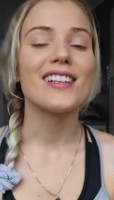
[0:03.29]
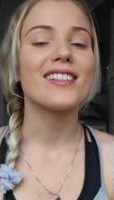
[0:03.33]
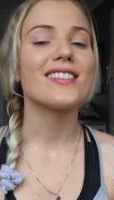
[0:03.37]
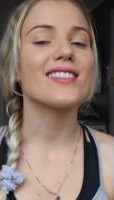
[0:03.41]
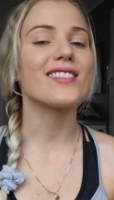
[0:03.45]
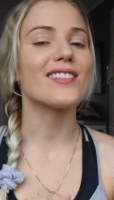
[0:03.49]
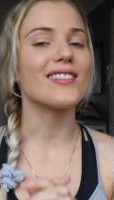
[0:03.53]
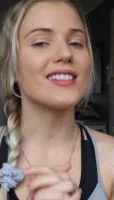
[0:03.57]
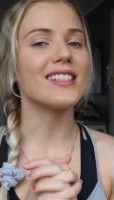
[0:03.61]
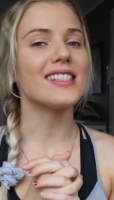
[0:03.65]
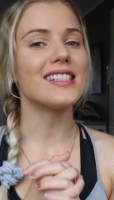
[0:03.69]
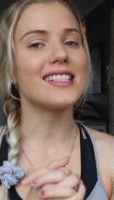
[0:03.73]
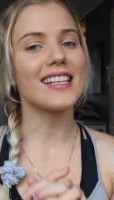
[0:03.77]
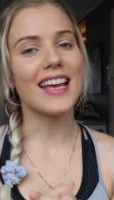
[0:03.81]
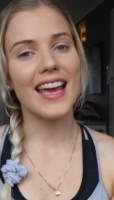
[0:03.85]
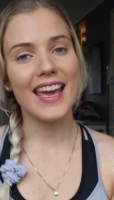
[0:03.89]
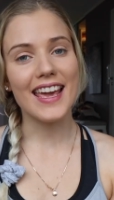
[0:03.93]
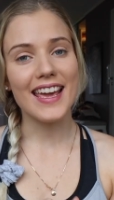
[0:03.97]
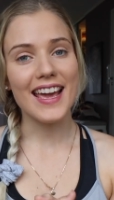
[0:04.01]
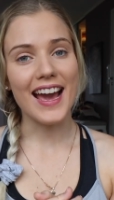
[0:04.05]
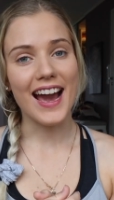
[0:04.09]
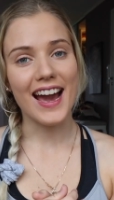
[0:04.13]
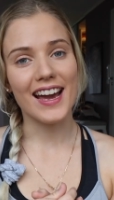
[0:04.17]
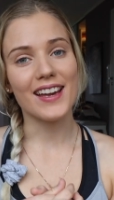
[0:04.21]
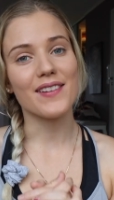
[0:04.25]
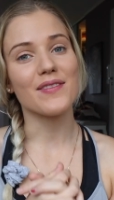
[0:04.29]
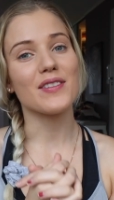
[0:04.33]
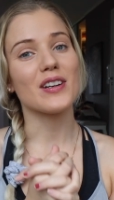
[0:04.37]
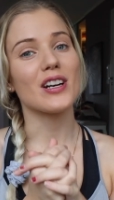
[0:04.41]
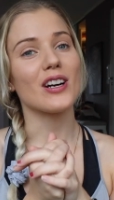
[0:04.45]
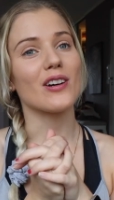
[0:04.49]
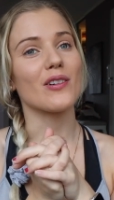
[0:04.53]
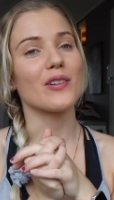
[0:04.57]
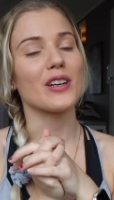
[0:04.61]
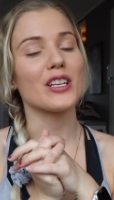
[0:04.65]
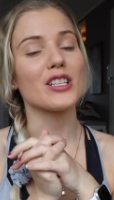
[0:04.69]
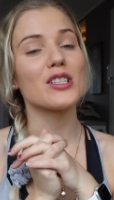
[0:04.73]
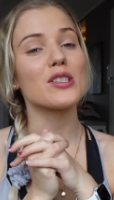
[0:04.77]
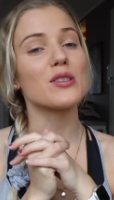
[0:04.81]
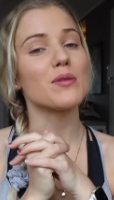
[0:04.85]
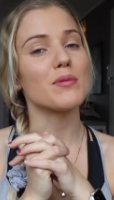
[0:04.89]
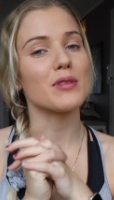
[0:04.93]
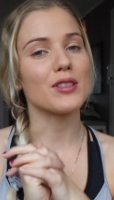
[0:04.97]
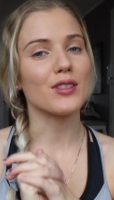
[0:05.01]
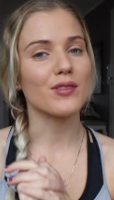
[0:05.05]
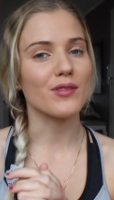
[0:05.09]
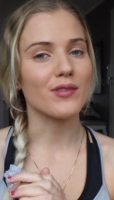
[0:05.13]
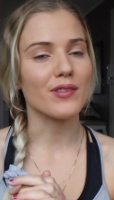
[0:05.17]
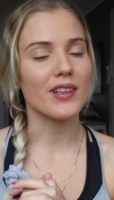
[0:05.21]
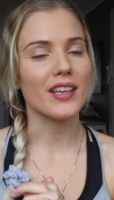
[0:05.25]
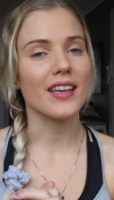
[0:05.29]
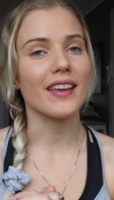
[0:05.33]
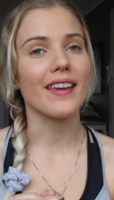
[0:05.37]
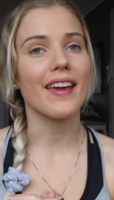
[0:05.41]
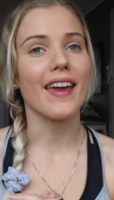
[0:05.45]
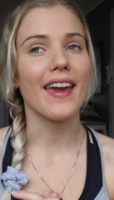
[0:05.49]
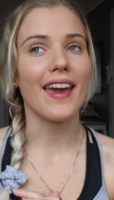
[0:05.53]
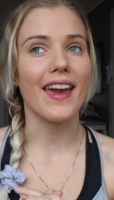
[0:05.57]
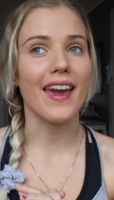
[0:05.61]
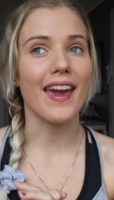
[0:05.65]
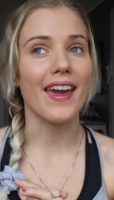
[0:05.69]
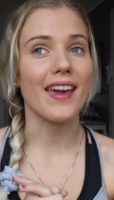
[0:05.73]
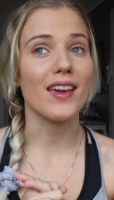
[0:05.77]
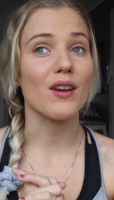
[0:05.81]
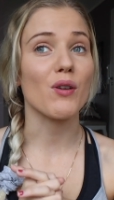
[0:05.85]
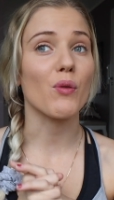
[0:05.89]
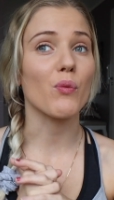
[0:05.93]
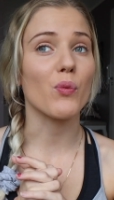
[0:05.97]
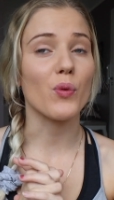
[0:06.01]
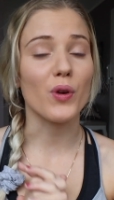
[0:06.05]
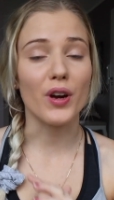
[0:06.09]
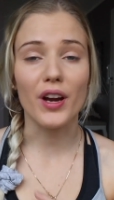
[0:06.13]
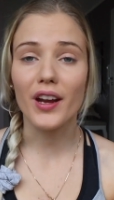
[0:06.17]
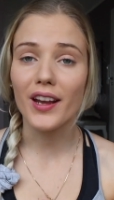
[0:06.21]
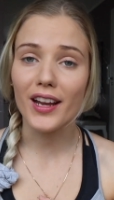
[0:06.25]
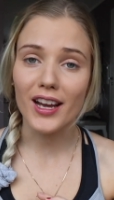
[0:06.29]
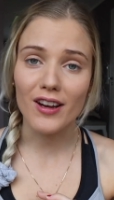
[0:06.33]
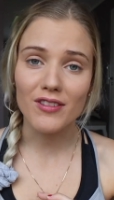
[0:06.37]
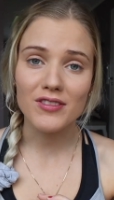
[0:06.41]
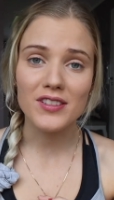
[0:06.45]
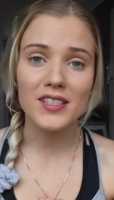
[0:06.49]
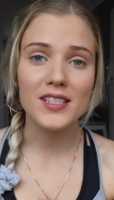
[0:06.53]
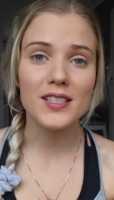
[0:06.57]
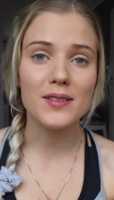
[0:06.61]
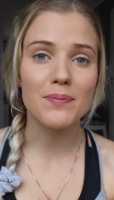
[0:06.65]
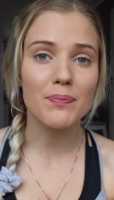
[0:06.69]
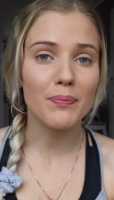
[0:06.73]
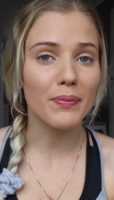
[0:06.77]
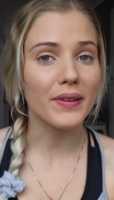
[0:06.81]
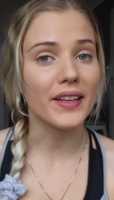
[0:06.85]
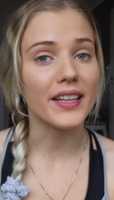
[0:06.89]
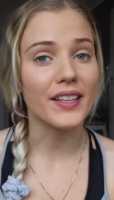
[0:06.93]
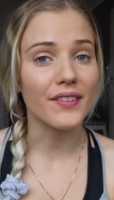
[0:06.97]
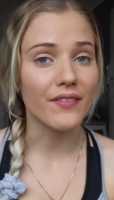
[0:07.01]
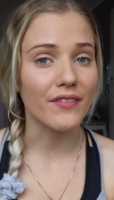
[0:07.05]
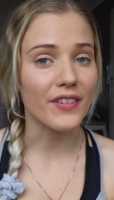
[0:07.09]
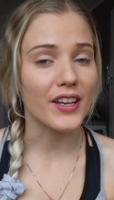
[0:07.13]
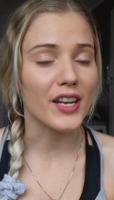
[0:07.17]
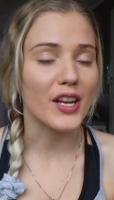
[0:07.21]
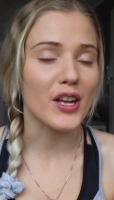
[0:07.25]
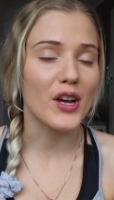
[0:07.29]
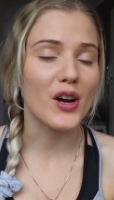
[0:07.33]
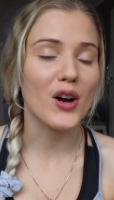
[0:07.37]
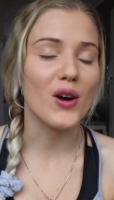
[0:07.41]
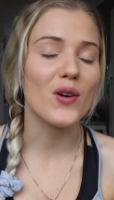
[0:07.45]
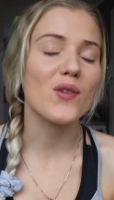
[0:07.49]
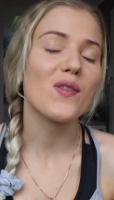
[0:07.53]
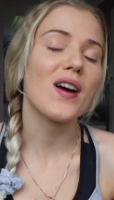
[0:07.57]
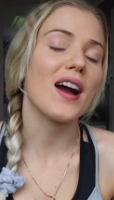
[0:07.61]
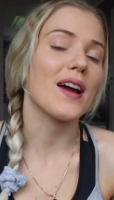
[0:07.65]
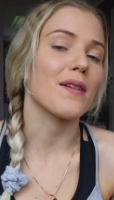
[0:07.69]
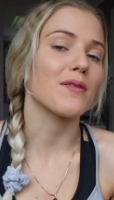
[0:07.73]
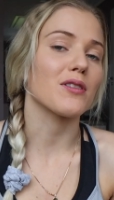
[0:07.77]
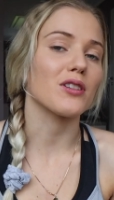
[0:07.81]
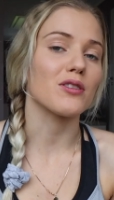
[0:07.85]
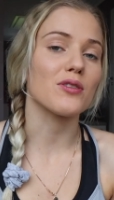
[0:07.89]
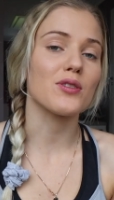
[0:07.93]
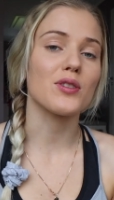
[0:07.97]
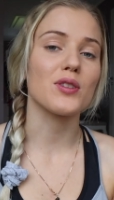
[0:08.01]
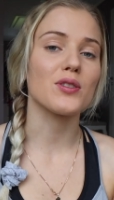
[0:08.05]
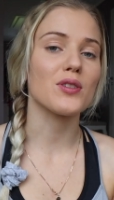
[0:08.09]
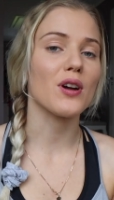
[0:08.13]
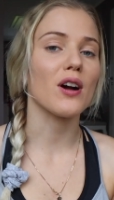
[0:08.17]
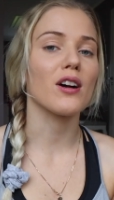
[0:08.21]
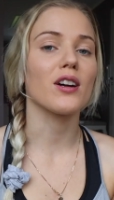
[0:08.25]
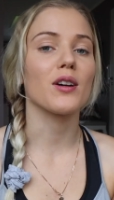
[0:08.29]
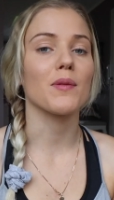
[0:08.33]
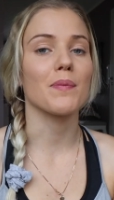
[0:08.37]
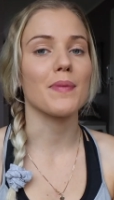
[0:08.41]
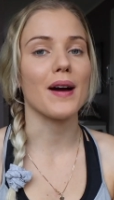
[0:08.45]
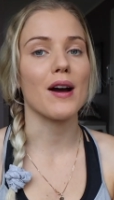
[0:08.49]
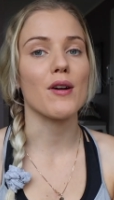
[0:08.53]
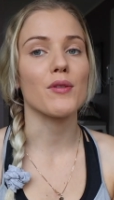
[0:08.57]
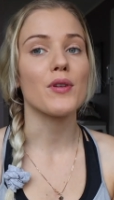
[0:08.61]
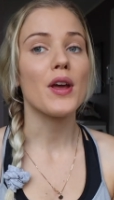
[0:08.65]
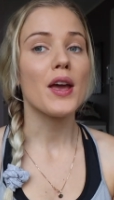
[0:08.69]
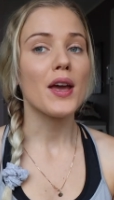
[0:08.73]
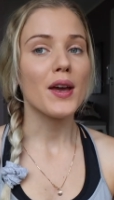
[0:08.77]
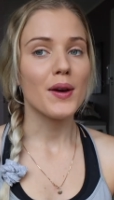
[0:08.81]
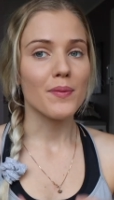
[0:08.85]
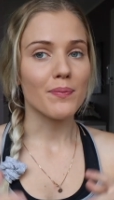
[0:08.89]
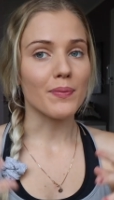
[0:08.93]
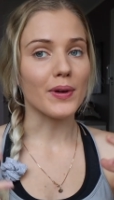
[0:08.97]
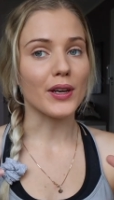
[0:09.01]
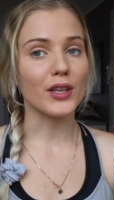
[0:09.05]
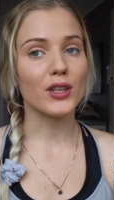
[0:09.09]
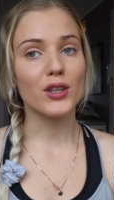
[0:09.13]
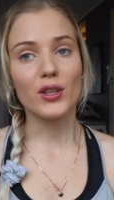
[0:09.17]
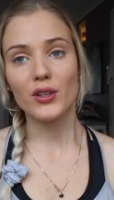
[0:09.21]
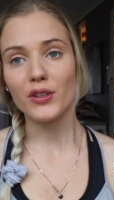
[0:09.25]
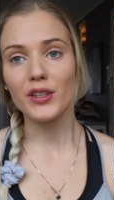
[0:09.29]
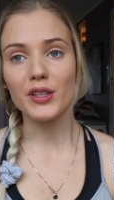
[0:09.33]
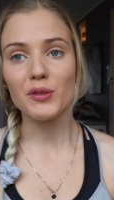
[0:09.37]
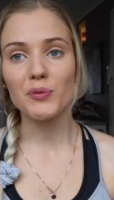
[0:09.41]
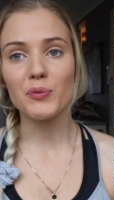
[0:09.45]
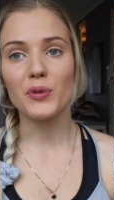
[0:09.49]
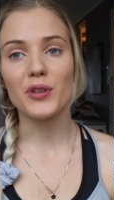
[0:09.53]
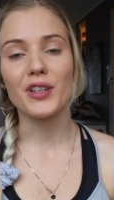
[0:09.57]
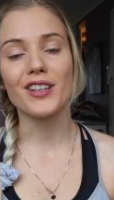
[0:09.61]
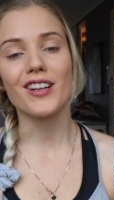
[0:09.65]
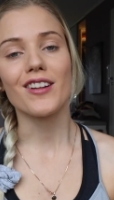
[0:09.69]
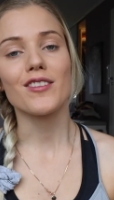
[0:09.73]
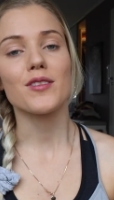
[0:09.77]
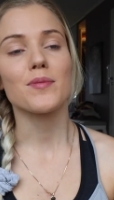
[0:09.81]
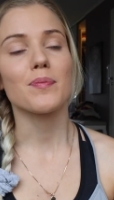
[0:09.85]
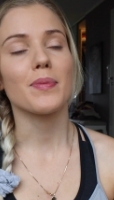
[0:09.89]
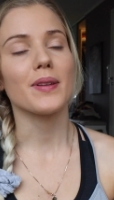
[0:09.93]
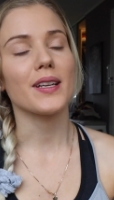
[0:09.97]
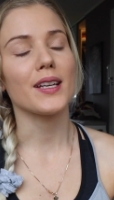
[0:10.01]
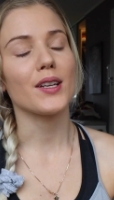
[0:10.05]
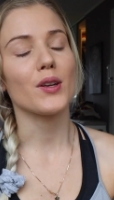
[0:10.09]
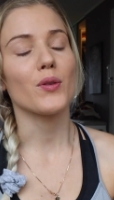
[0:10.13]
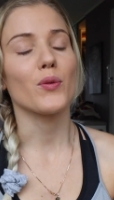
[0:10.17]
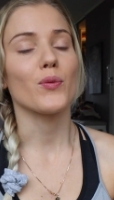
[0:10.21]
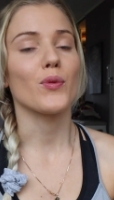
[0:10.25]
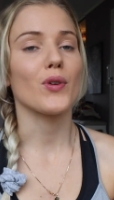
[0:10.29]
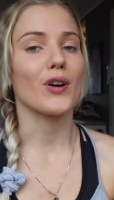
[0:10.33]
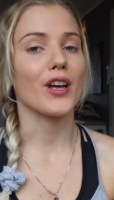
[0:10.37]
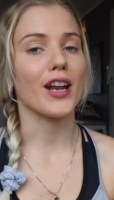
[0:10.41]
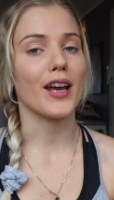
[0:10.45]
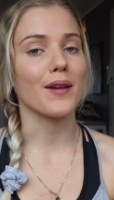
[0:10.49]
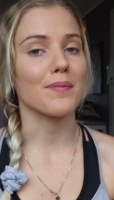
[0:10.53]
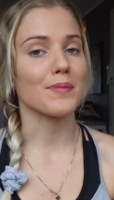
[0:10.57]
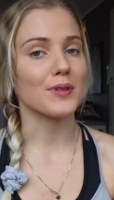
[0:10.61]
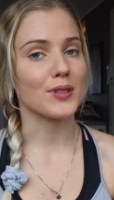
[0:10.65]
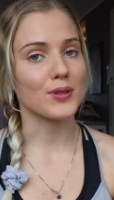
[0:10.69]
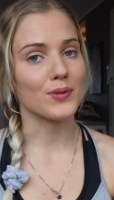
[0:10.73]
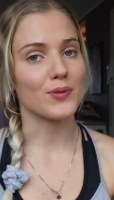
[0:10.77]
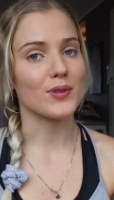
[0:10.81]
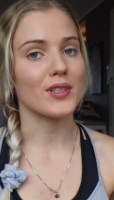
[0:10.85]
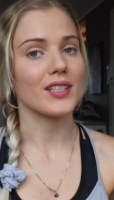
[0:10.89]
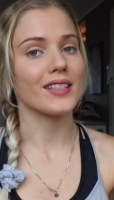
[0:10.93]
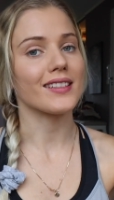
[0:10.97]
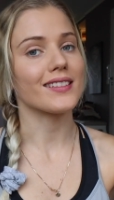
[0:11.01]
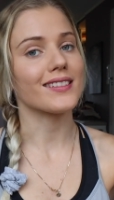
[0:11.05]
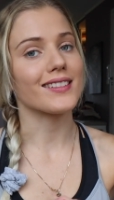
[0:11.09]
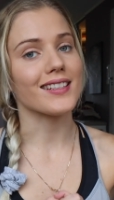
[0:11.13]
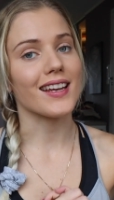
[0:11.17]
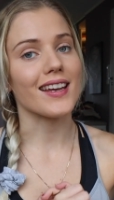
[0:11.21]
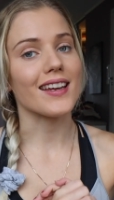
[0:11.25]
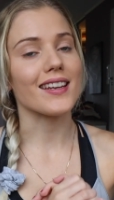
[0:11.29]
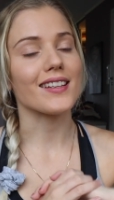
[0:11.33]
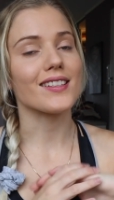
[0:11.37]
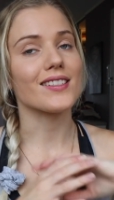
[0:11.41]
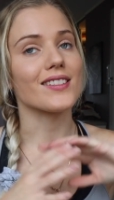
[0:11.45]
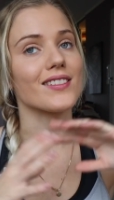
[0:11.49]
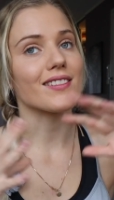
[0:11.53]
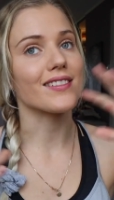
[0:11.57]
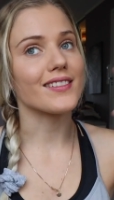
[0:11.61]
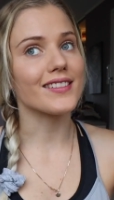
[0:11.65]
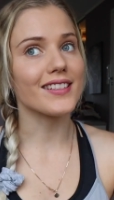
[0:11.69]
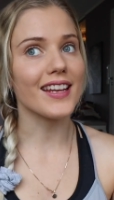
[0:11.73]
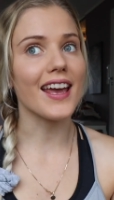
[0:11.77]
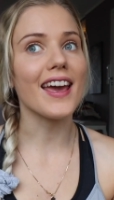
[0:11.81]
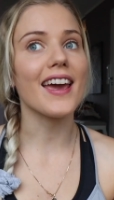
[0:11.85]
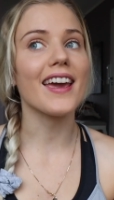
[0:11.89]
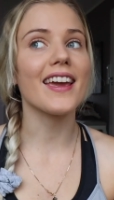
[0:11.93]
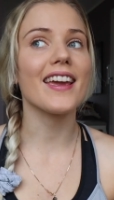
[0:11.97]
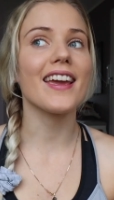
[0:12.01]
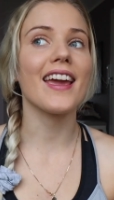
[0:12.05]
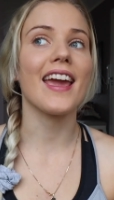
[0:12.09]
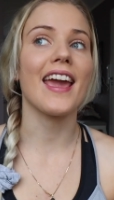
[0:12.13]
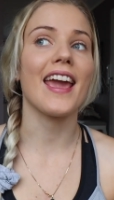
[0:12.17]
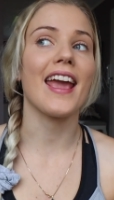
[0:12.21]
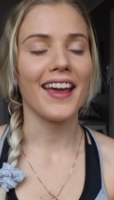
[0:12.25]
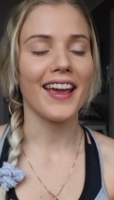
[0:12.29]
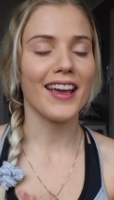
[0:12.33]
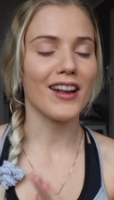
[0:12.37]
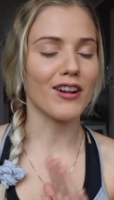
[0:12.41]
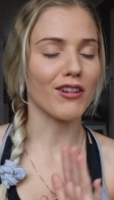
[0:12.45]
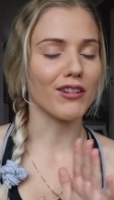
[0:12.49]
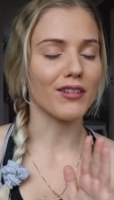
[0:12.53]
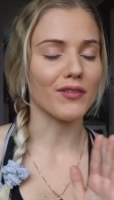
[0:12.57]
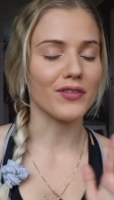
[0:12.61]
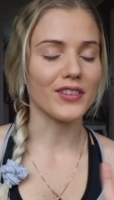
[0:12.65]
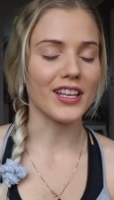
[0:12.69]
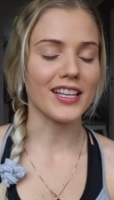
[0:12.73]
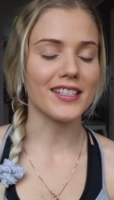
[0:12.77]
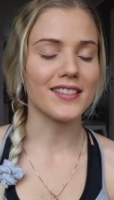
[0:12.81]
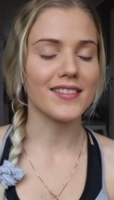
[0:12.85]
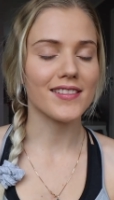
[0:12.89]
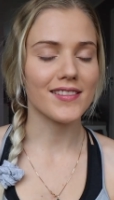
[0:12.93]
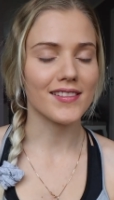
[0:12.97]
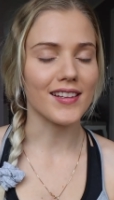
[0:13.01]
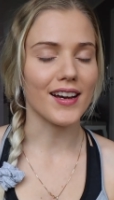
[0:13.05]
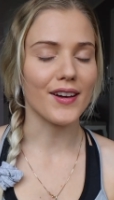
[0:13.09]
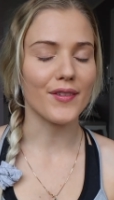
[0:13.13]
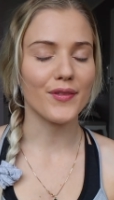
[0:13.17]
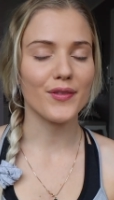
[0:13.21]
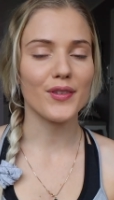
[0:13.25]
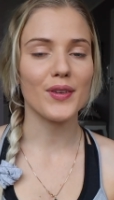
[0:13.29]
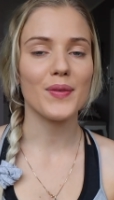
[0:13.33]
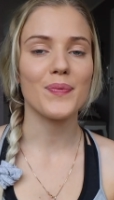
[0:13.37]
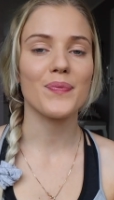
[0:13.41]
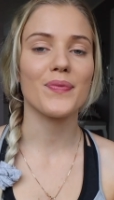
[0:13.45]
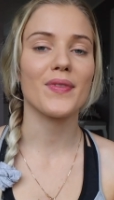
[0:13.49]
Today I'm going to be doing a workout split video. I'm going to talk about my current workout split, what I'm doing day to day and all of that stuff.